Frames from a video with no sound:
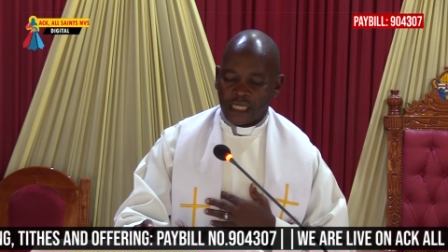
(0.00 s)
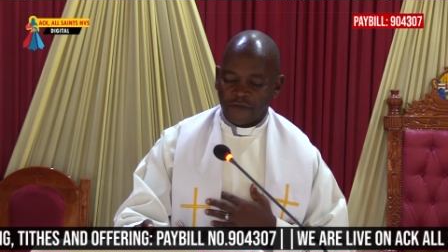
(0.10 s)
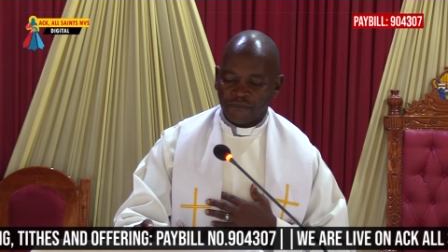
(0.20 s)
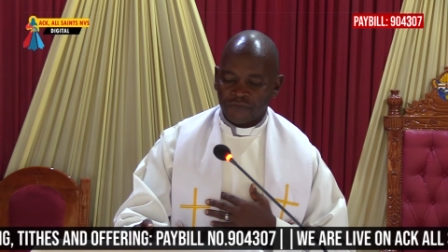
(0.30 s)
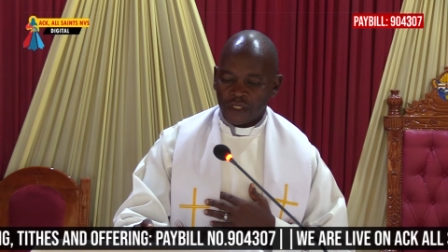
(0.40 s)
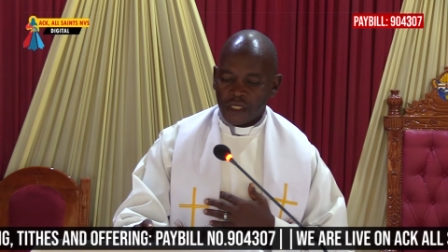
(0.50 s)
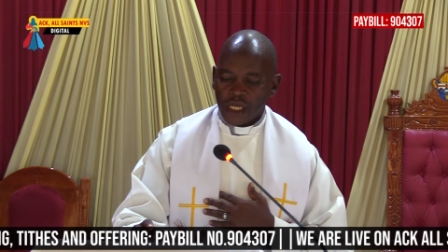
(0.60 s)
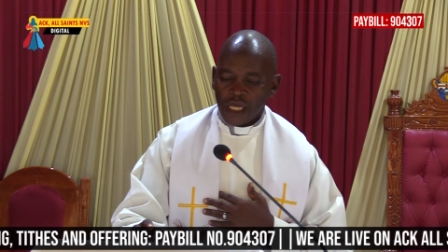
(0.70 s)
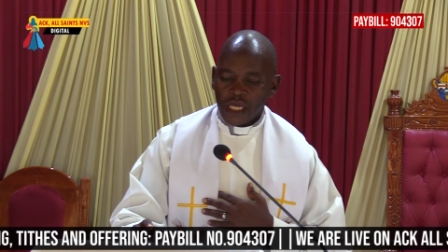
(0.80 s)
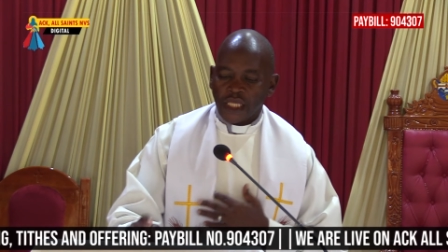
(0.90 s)
life.
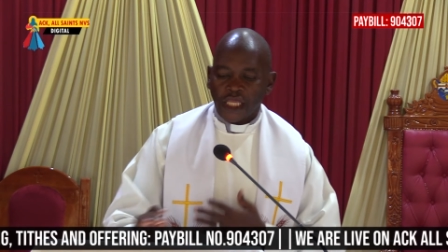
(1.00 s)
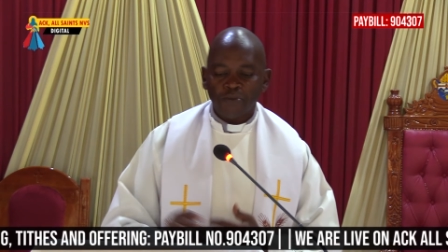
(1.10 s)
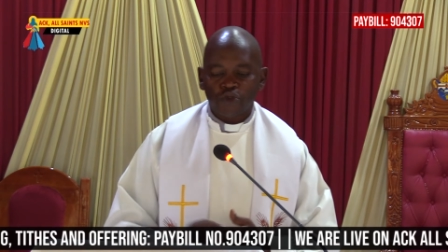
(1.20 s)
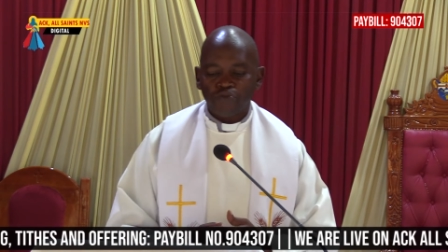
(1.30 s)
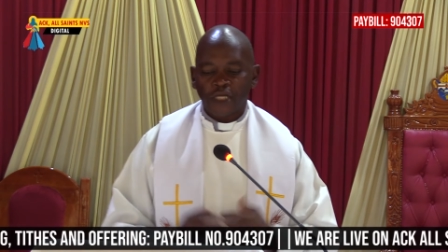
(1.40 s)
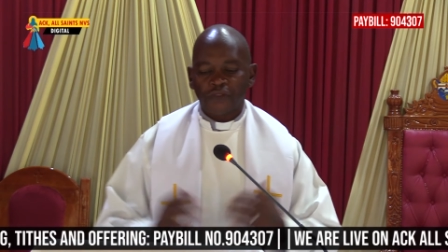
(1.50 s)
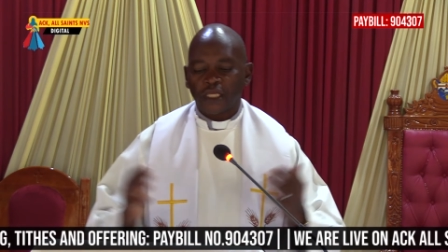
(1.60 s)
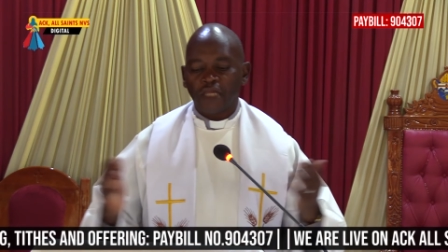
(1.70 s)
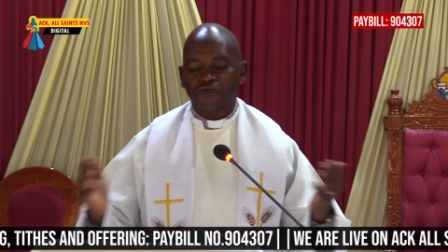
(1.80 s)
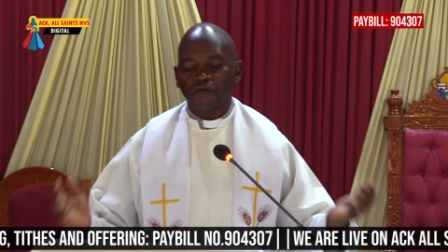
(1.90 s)
He came to make the
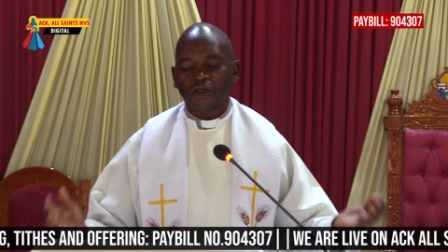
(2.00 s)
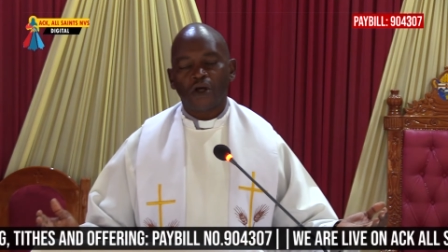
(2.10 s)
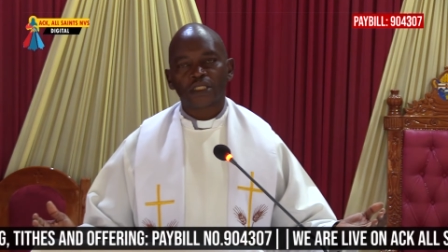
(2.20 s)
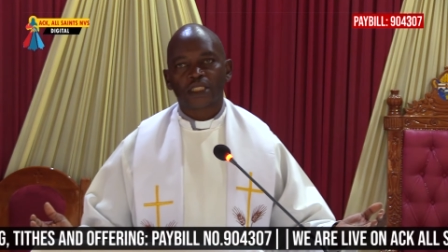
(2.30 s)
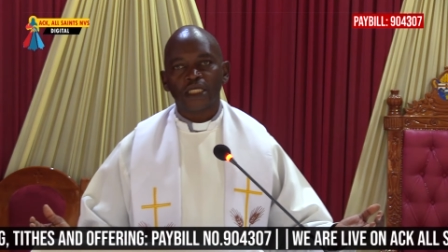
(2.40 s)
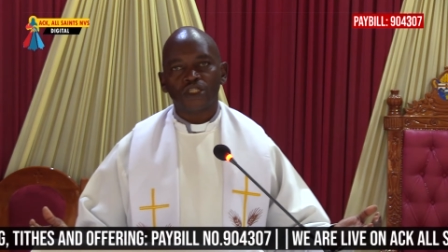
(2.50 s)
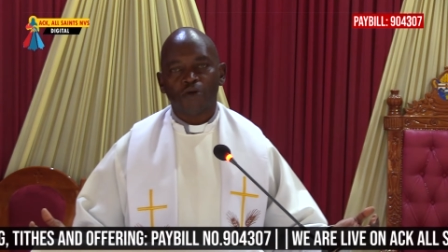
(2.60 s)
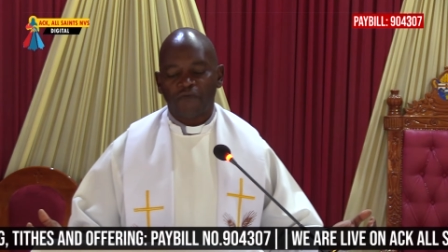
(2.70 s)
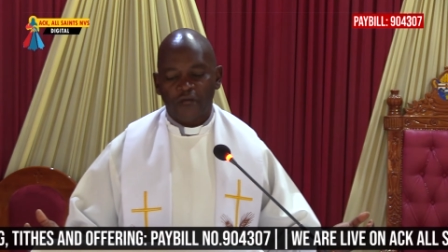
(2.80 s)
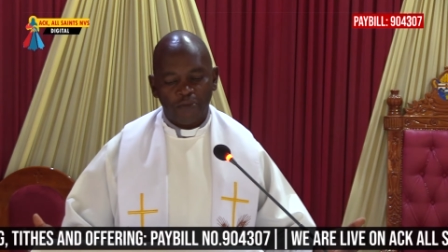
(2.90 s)
gift of God's kingdom
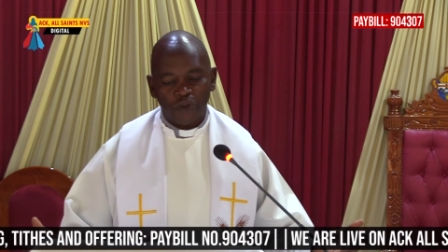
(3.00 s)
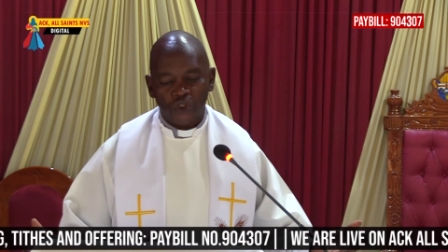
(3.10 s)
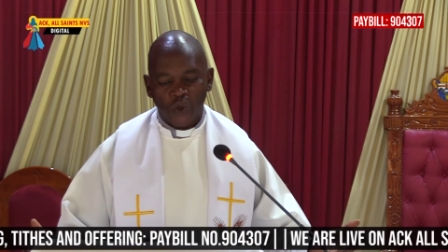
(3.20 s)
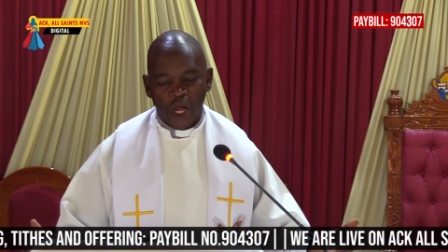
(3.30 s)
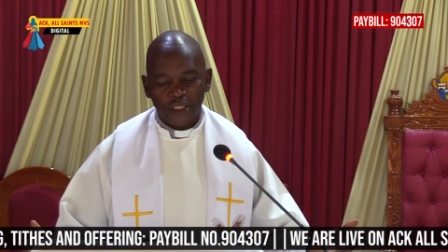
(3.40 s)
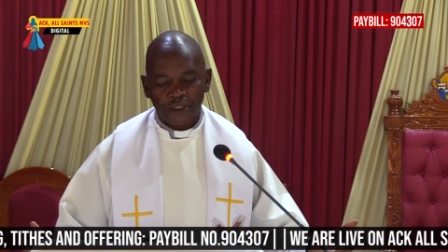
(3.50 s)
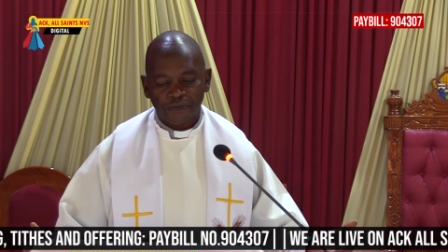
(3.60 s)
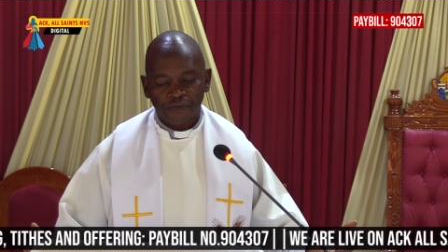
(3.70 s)
available to us.